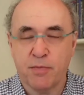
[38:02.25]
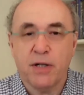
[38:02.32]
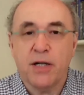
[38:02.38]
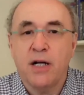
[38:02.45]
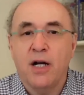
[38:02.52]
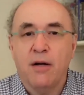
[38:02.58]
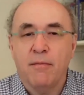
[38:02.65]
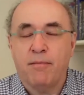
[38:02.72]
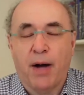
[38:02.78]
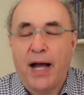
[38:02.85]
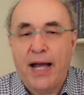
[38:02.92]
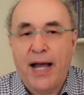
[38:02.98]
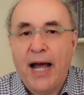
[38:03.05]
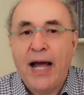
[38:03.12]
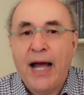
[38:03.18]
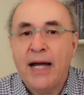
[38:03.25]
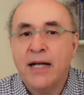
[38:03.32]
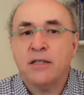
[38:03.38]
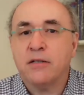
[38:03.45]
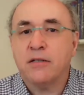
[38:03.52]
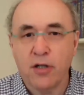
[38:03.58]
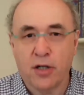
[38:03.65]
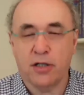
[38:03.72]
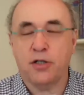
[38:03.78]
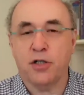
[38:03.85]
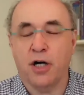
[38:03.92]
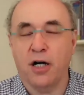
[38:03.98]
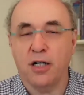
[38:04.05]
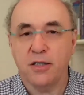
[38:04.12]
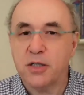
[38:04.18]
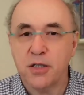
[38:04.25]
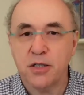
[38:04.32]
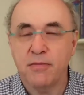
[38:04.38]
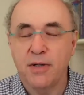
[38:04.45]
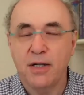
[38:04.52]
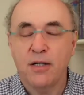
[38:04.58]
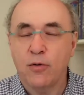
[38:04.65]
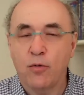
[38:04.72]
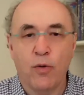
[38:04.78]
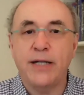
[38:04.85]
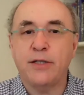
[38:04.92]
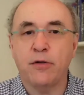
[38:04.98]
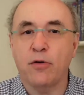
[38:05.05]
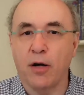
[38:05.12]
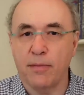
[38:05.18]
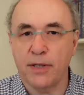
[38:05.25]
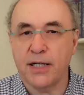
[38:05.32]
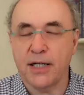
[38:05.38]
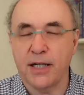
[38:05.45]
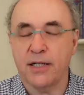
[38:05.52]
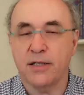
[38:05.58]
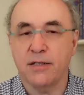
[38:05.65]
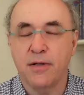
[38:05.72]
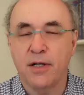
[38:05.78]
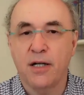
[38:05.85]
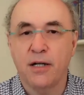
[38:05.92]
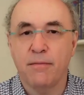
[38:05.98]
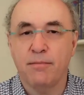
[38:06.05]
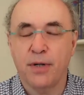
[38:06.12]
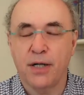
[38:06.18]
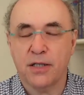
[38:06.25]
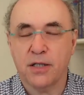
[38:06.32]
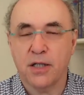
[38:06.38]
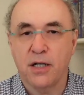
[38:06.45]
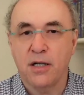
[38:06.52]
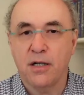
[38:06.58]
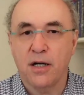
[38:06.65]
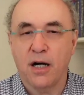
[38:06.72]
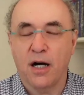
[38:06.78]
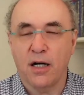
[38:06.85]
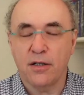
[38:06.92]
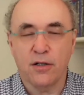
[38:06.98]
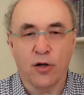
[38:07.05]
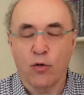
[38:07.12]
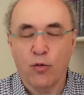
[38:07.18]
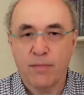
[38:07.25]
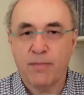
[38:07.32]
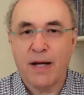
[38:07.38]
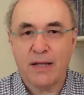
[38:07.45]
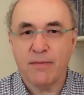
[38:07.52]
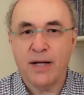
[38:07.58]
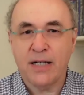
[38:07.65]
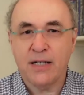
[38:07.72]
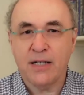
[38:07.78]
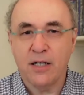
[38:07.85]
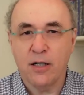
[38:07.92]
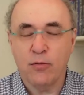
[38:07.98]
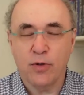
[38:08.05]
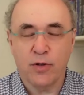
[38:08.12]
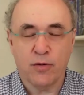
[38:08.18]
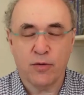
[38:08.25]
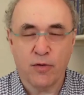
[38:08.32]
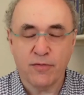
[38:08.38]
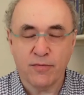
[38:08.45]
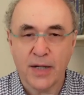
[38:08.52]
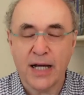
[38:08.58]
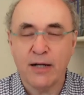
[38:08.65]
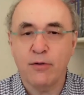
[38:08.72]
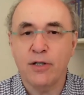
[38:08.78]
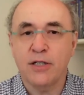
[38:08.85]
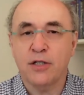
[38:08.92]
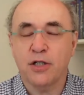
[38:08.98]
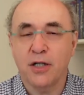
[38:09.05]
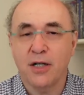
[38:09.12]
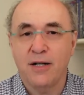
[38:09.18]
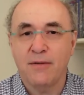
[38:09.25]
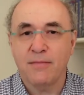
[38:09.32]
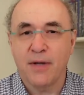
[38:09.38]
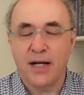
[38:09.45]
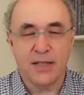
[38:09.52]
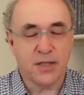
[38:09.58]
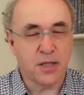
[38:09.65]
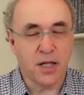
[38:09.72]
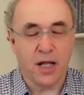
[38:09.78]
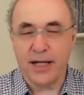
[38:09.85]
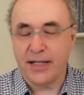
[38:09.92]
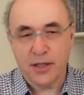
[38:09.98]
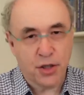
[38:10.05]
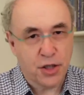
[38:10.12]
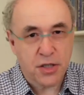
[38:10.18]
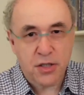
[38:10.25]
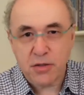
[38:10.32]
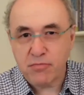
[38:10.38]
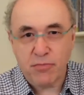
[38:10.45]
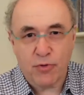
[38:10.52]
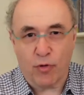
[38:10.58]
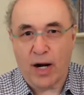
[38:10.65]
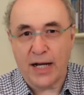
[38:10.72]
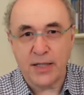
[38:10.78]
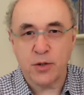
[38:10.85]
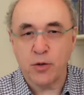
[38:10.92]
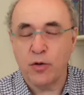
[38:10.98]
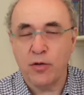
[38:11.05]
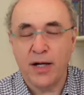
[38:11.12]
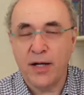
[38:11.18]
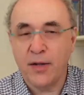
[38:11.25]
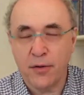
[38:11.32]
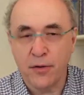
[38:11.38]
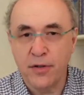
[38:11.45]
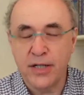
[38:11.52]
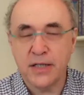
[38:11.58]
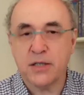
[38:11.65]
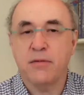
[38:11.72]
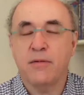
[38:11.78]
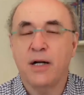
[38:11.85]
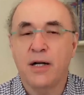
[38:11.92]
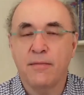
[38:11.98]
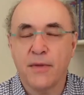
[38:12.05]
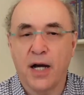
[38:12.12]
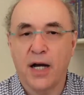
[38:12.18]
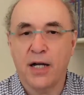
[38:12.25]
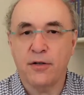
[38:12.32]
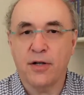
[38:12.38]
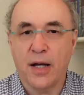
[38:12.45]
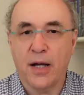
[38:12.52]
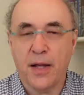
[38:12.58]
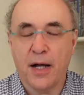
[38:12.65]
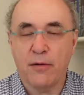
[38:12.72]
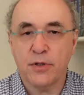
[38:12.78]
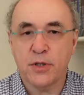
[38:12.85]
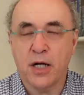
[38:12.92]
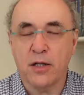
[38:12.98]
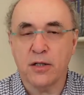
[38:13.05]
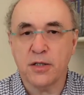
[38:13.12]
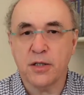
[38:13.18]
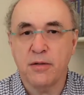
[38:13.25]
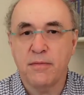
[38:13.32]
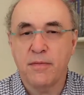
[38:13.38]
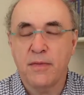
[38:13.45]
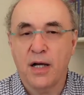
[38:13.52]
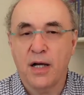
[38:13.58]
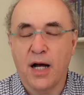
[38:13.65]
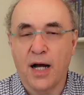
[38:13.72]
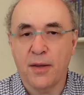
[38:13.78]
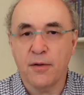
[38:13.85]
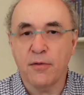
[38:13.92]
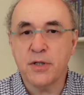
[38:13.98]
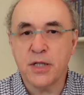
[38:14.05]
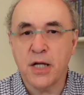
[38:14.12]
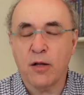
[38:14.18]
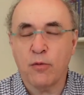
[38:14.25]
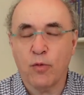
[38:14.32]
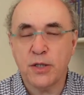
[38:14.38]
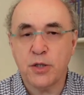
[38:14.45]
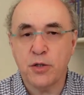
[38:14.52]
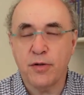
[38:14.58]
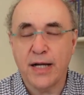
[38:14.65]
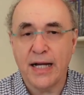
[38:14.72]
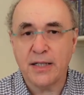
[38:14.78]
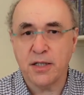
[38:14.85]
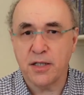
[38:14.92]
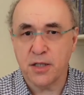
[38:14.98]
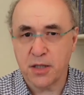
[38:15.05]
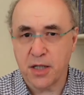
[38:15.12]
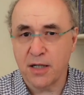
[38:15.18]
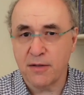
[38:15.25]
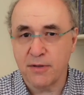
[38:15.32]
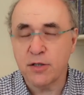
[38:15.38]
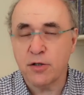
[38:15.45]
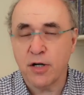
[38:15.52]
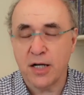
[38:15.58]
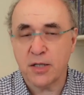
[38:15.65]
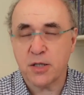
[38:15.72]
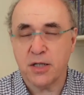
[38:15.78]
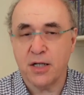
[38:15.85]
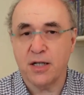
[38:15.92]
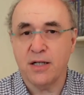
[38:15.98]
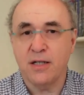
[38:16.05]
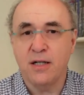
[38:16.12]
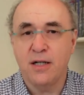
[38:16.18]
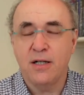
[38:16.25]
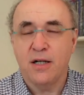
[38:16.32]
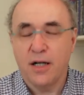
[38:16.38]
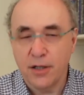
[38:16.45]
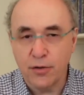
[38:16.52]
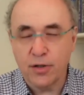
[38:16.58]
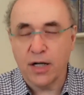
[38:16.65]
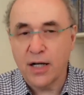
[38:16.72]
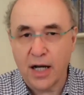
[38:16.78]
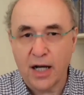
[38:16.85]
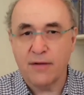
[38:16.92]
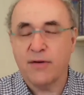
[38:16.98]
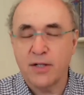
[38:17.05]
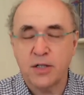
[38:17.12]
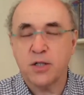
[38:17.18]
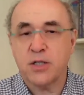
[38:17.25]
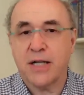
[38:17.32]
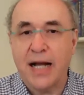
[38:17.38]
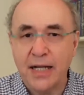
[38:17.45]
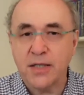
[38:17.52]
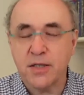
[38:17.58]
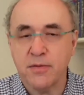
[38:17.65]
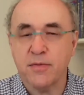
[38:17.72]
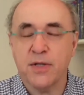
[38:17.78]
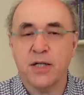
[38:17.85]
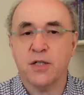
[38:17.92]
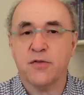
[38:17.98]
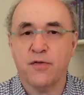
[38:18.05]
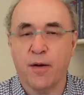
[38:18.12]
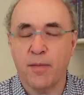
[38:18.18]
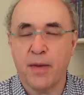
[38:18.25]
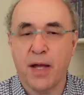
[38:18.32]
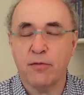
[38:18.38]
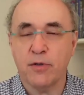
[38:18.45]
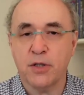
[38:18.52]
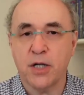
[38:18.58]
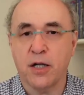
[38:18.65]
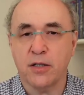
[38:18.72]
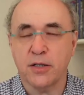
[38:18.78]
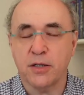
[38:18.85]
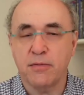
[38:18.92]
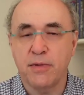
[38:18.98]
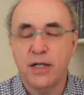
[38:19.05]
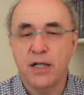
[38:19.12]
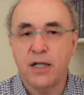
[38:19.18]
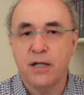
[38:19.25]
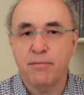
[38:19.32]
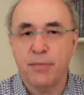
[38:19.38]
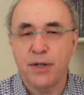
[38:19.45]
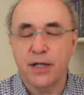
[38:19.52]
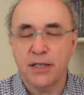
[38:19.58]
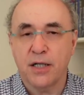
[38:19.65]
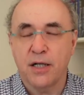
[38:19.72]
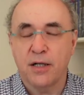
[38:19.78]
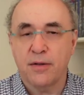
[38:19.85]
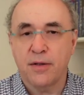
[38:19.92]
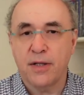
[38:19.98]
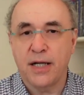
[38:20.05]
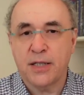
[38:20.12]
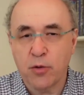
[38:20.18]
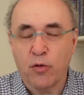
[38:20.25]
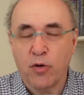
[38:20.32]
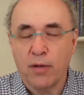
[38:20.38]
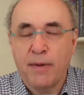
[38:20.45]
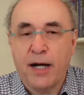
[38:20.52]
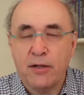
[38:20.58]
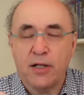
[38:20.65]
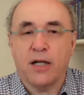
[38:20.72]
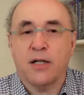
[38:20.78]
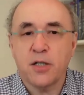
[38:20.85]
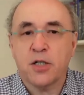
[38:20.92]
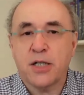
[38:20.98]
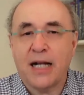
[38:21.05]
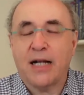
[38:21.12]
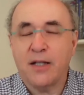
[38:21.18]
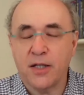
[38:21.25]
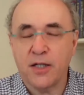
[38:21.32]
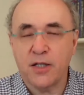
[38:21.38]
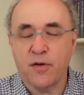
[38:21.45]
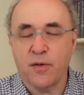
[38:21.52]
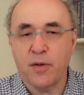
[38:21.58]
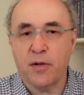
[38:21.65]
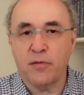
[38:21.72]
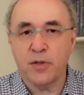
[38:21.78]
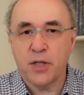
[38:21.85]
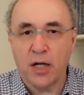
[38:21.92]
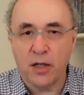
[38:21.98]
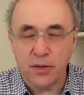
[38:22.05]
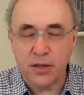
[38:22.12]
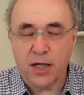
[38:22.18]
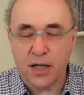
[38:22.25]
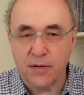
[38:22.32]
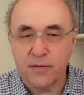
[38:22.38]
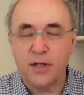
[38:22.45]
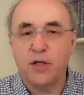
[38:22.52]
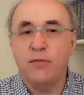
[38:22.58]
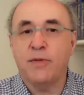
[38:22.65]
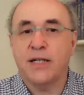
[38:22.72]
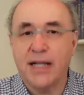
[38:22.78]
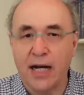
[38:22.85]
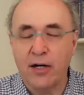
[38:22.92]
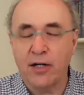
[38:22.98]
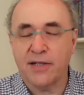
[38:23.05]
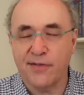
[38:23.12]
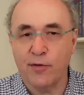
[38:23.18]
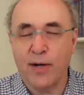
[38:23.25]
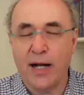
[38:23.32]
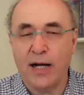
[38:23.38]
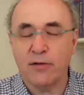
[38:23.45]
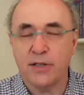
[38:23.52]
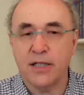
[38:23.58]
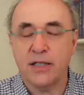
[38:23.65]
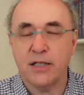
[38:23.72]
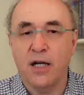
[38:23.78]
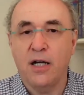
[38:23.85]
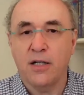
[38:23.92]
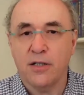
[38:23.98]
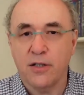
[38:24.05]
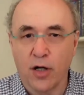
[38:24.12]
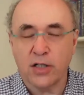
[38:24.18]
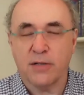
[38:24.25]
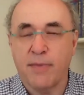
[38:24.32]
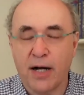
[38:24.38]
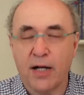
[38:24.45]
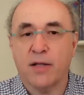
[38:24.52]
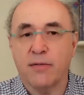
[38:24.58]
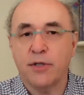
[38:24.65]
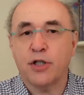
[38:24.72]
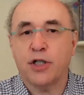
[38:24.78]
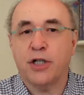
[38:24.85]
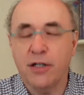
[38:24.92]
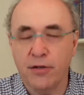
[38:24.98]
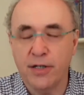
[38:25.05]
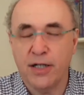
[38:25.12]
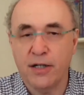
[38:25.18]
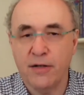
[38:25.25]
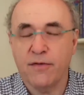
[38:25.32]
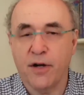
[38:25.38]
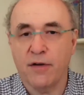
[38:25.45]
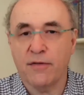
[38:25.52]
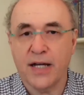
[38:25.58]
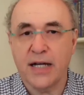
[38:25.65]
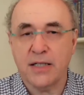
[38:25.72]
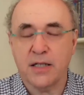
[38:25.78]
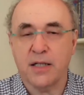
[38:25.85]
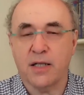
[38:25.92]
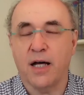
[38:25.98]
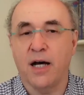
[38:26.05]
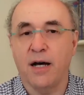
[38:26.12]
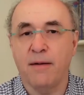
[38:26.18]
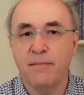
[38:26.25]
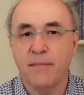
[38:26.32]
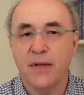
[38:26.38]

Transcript: But by hand, not a chance. Way too complicated. But you know, with Mathematica, with Wolfram language, it's like it just grinds all the way through it, and you get that result. And the result, once you get it, is kind of interesting and you can kind of understand some things from that result. But it's all about understanding things from that result, kind of the human narrative around it, not about the machinery of, of getting there.